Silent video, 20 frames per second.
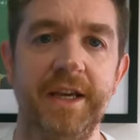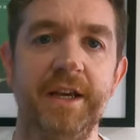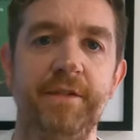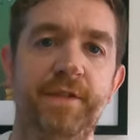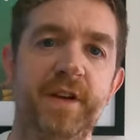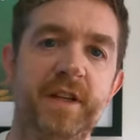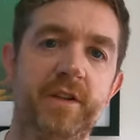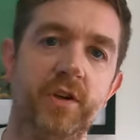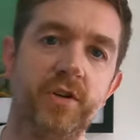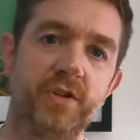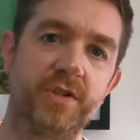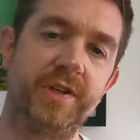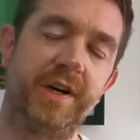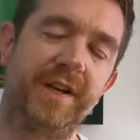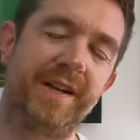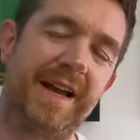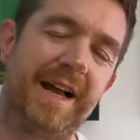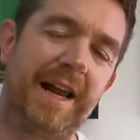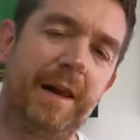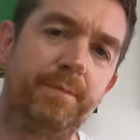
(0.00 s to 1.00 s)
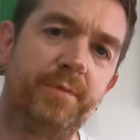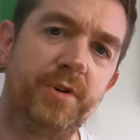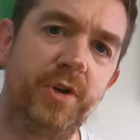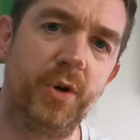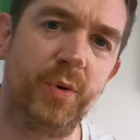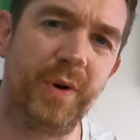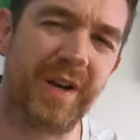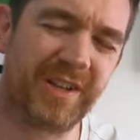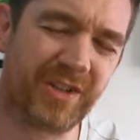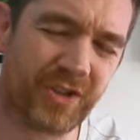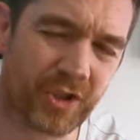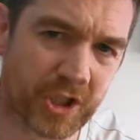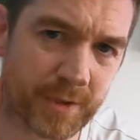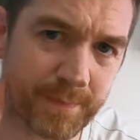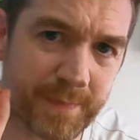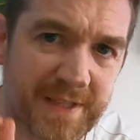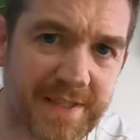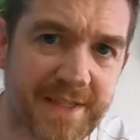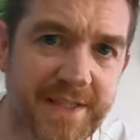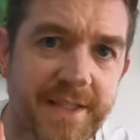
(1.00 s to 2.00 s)
If it does not help you in your
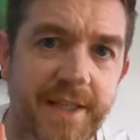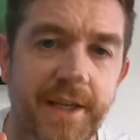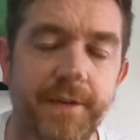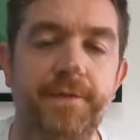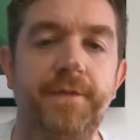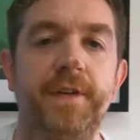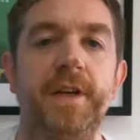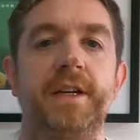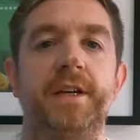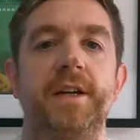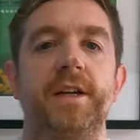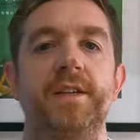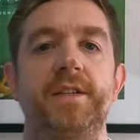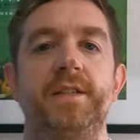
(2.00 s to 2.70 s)
specific